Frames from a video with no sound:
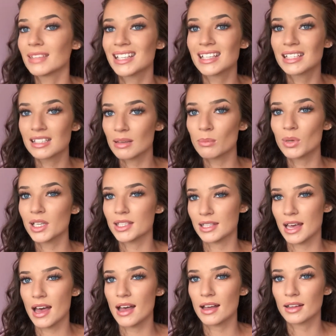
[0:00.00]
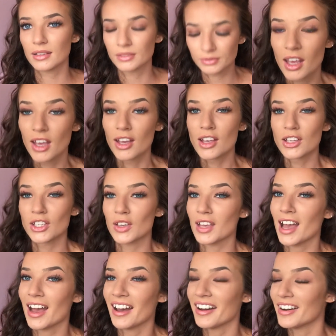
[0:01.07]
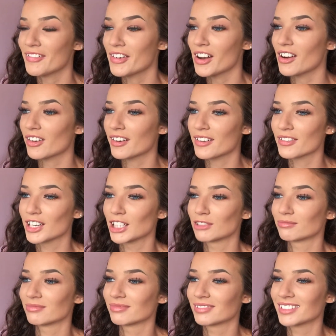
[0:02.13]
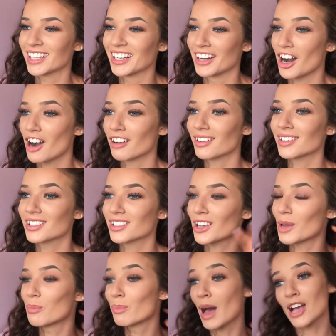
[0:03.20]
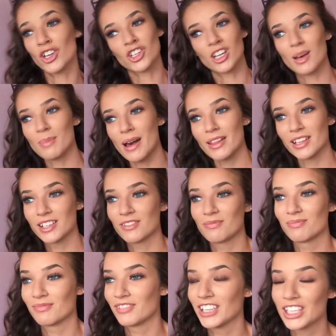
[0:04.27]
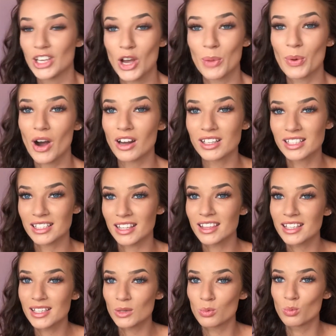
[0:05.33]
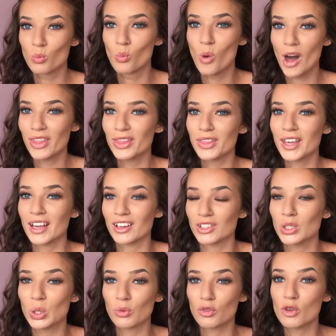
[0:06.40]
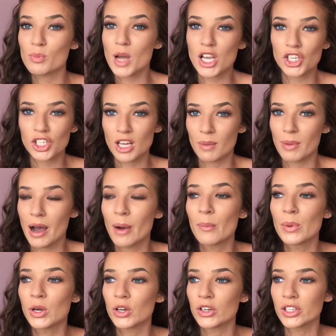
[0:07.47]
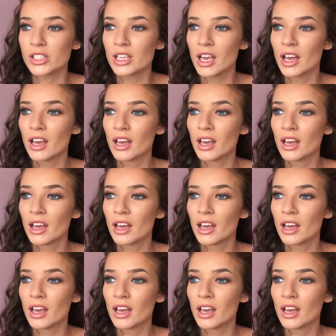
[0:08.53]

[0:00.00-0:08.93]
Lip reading: It's as simple as that. So yeah, I feel like I got so passionate about this video, but honestly, this is one thing I do feel passionate about, because